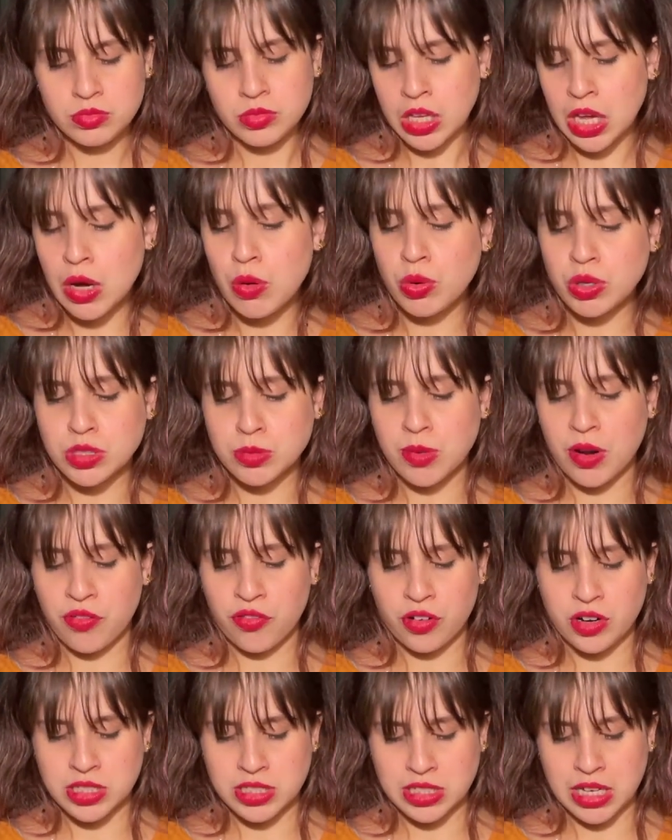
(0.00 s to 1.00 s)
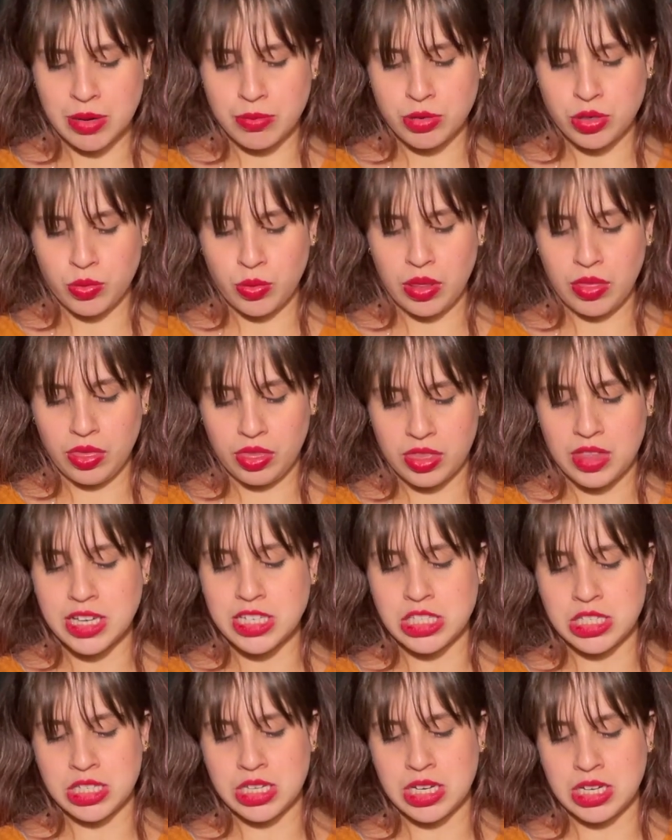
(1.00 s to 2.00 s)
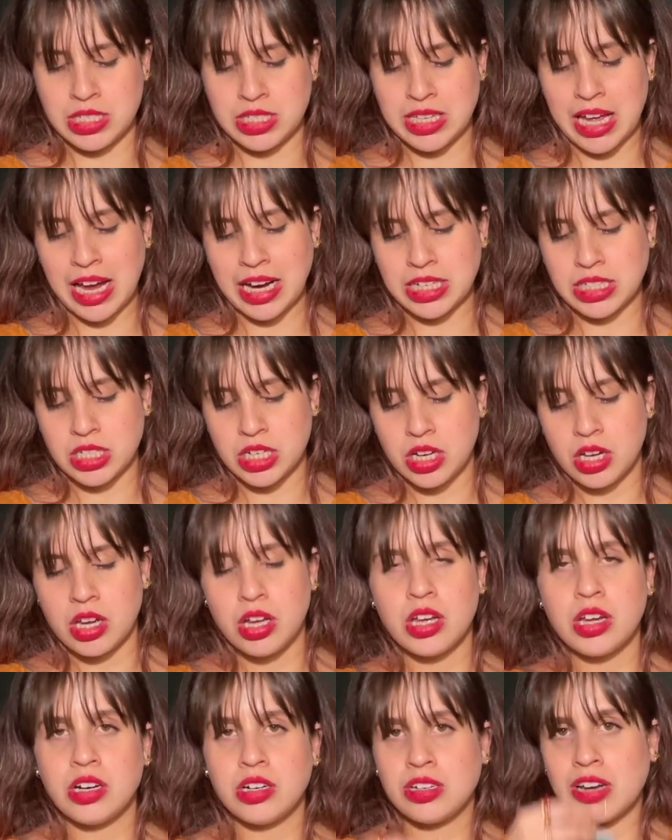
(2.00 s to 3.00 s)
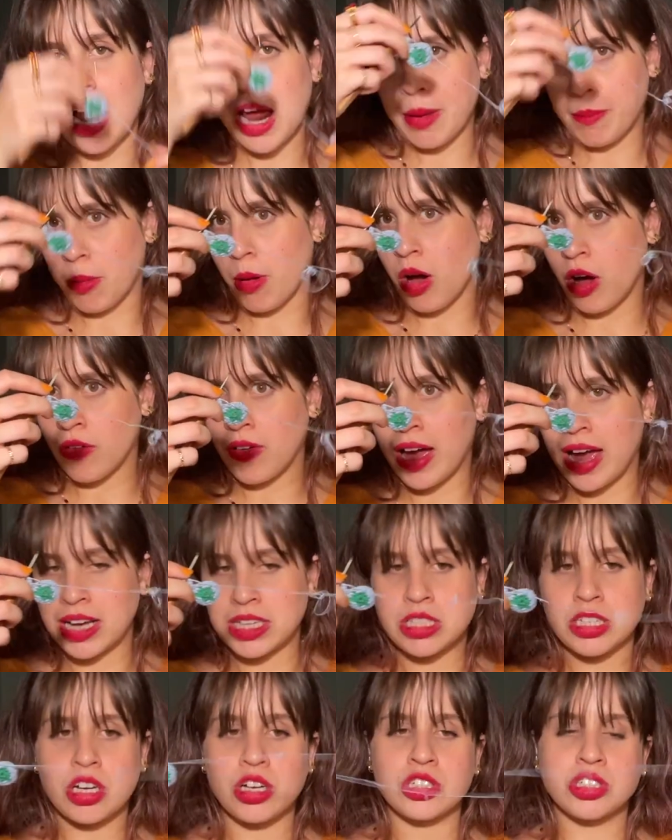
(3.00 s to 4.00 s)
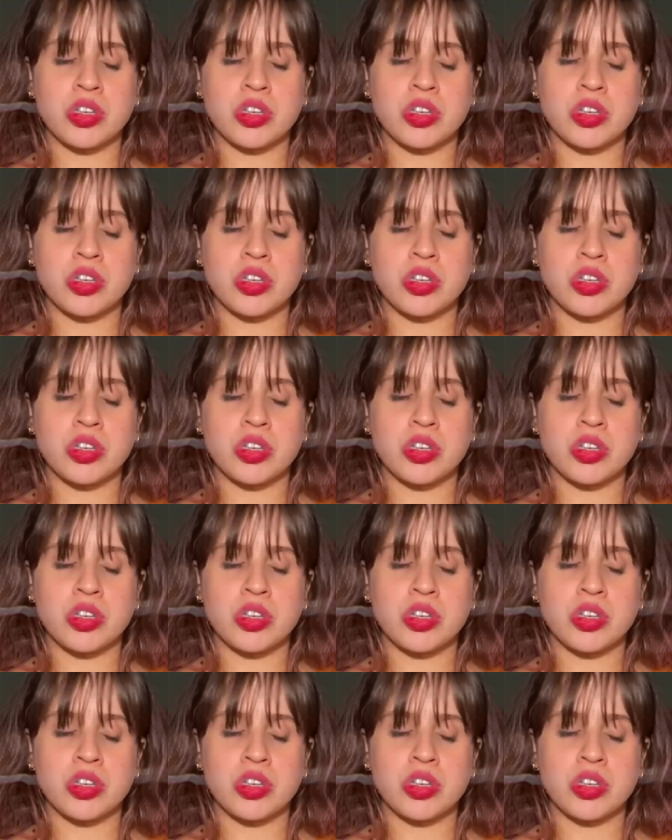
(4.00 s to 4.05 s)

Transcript: it was my first time doing this exact type of hexagon.